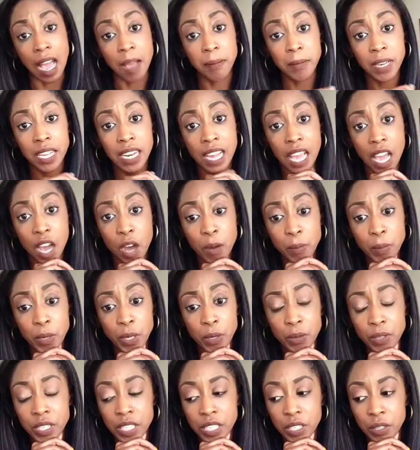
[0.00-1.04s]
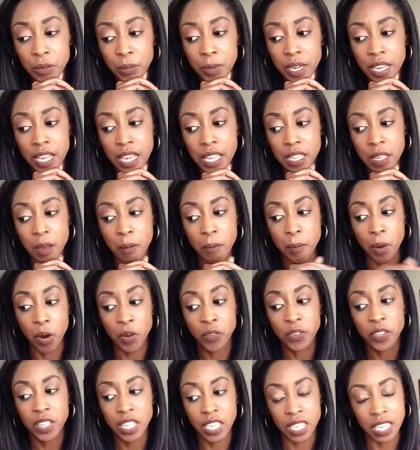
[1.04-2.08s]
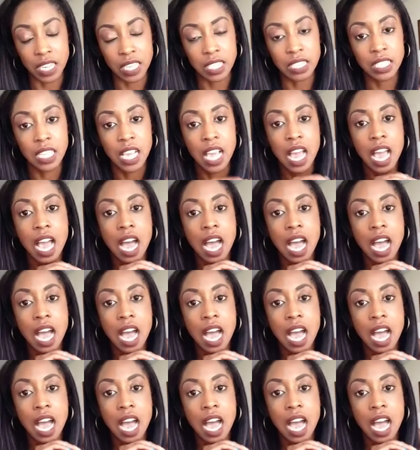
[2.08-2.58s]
I'm going to help you deal with both of these